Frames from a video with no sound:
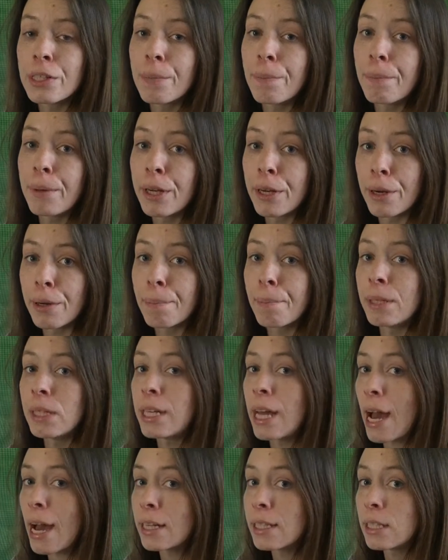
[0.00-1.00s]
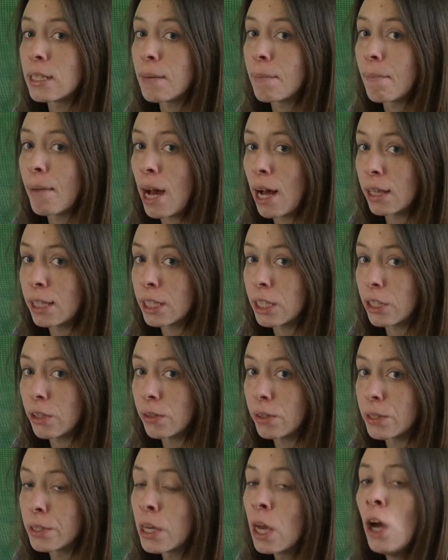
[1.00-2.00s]
it pure potassium
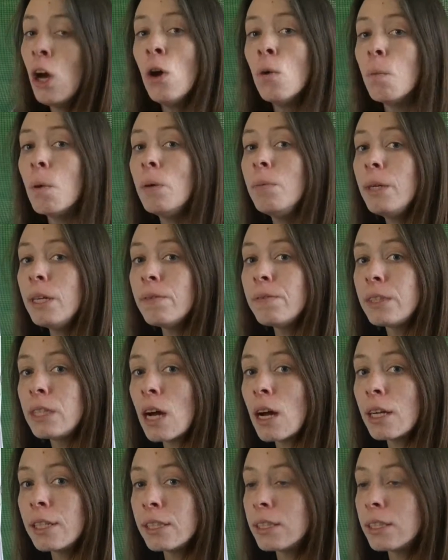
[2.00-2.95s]
molecules. What we've done